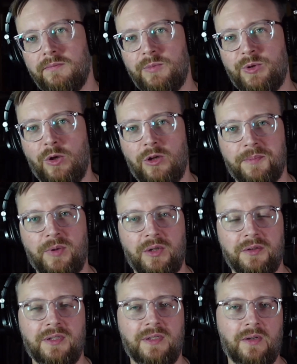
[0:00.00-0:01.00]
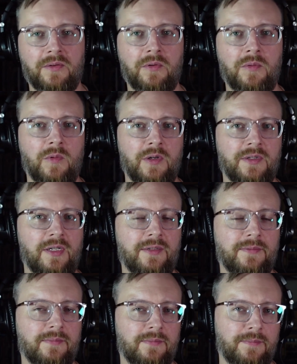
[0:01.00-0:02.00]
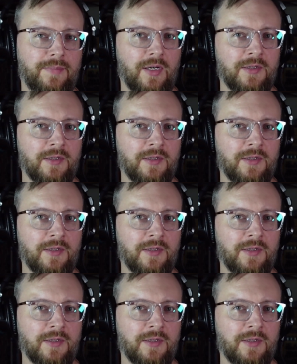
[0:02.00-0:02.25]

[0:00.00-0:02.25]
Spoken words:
Solar punk and punk